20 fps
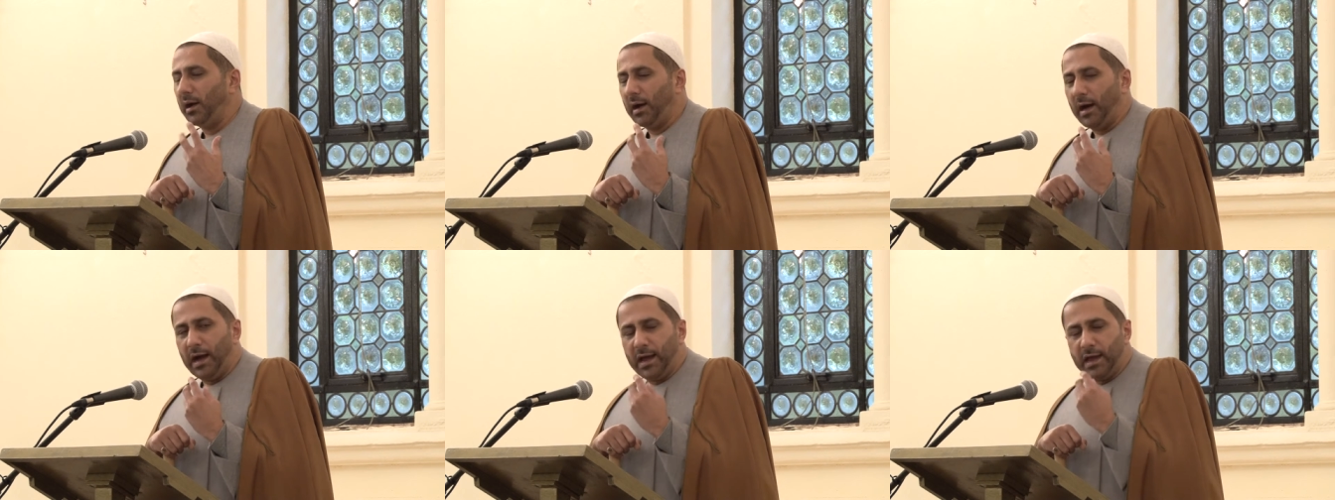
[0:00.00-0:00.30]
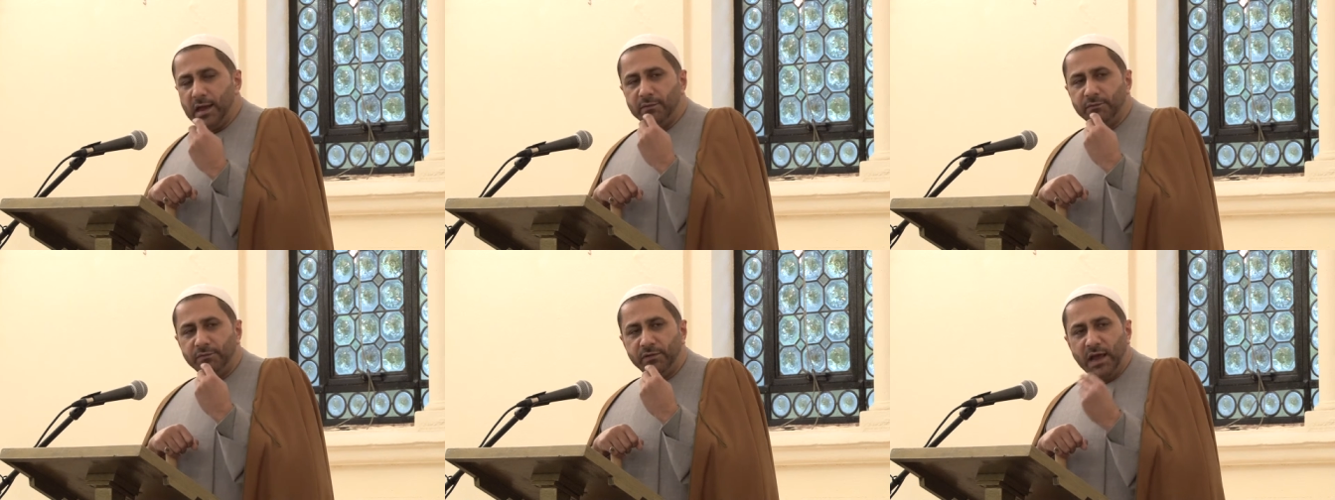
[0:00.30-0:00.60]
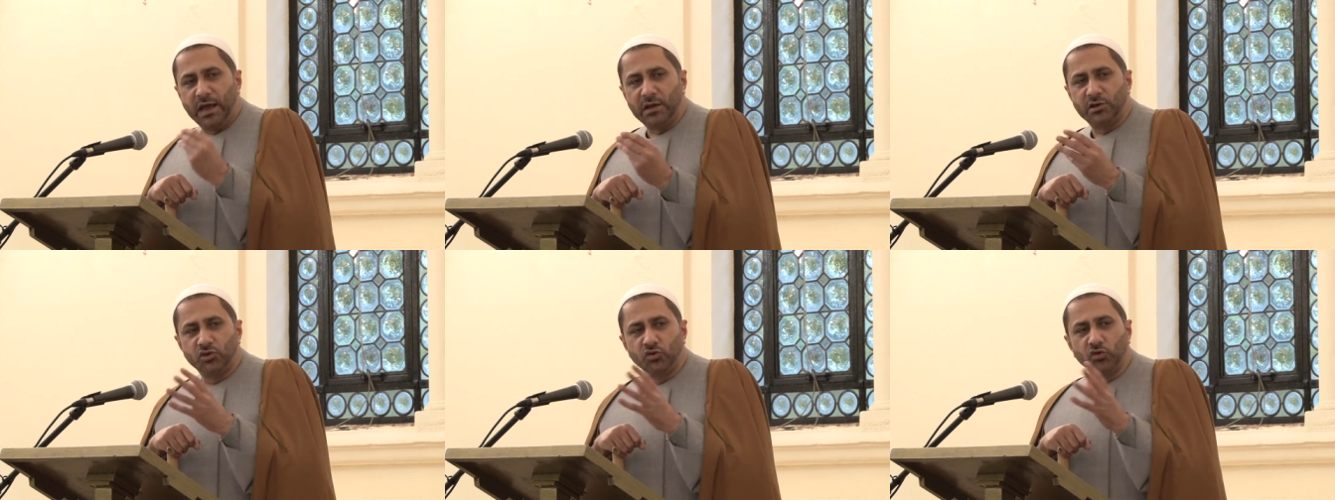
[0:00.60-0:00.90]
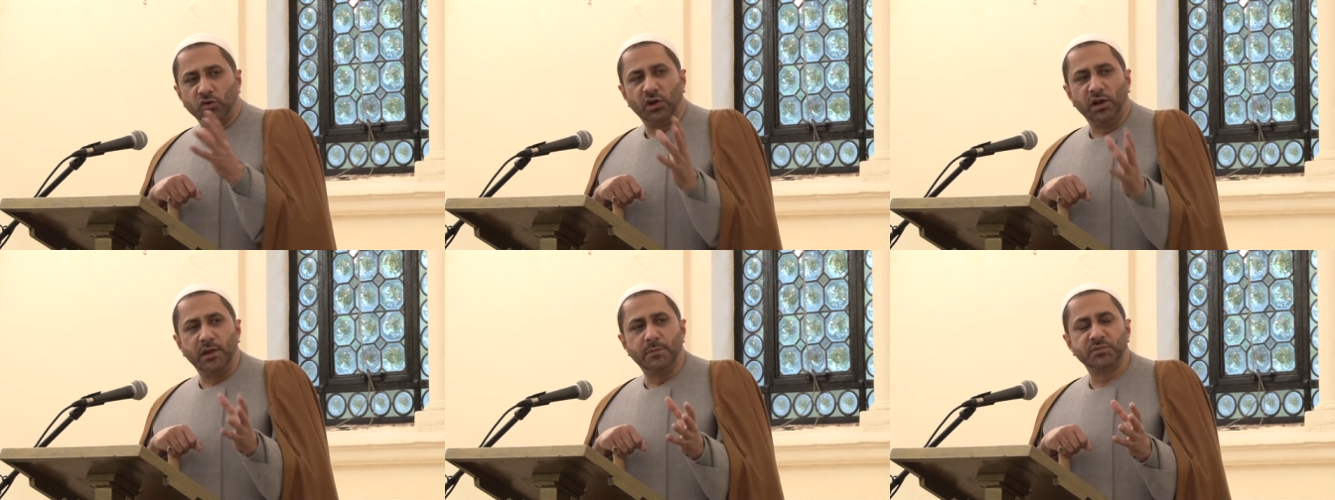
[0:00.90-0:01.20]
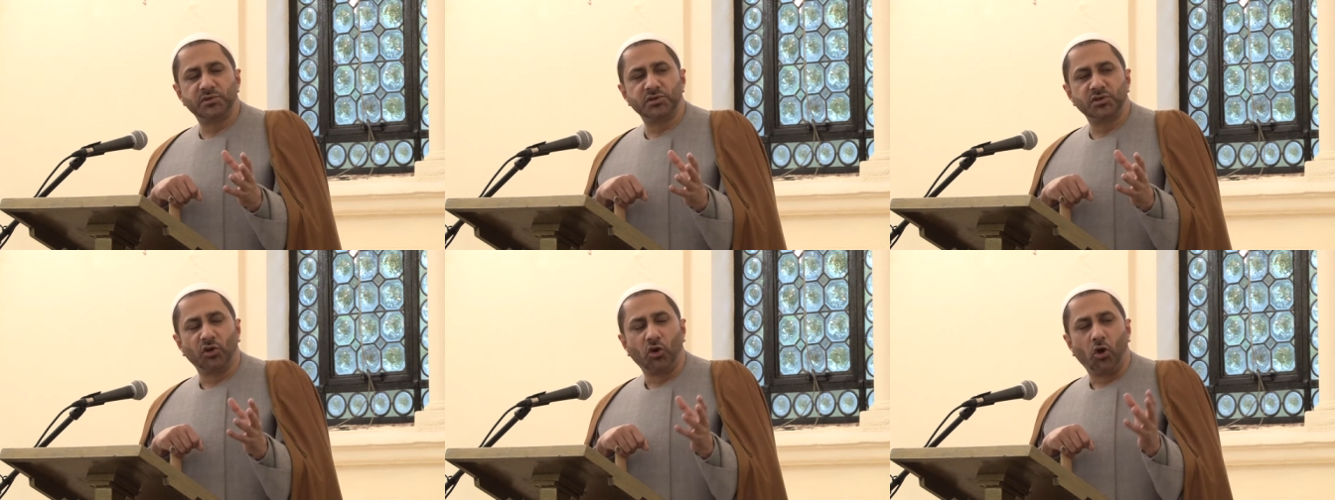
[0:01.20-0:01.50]
I have yet to
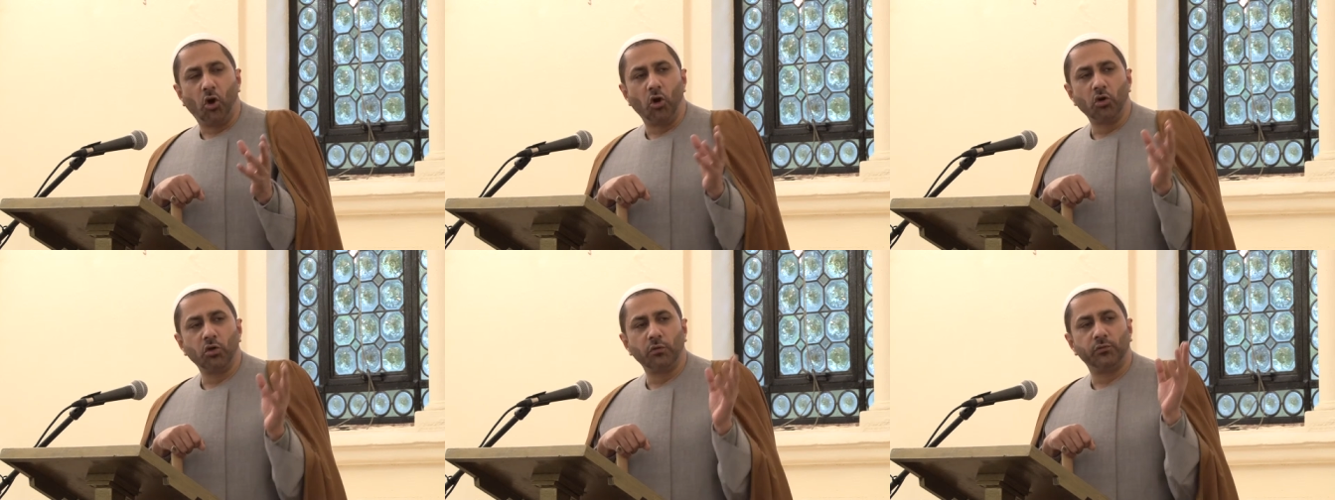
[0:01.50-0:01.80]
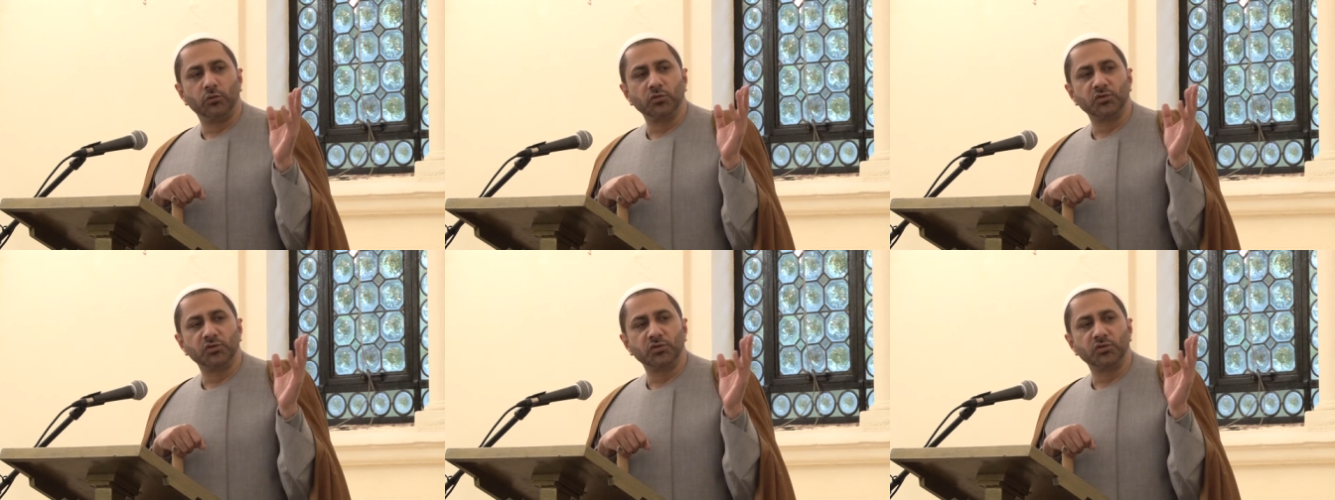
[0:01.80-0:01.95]
glimpse the God of